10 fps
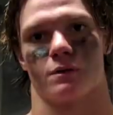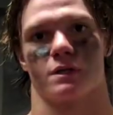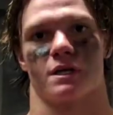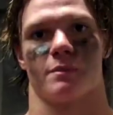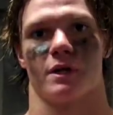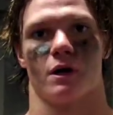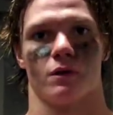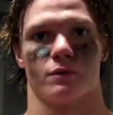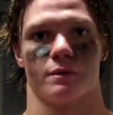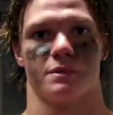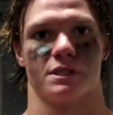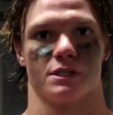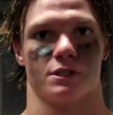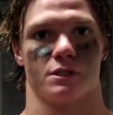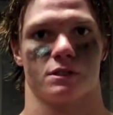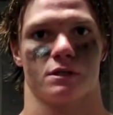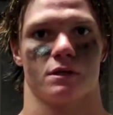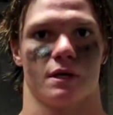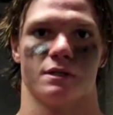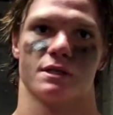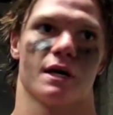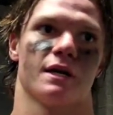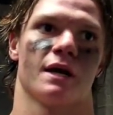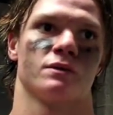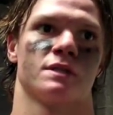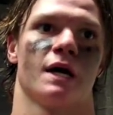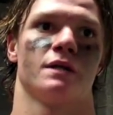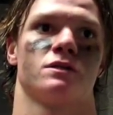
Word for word: because I played all three positions, inside and outside.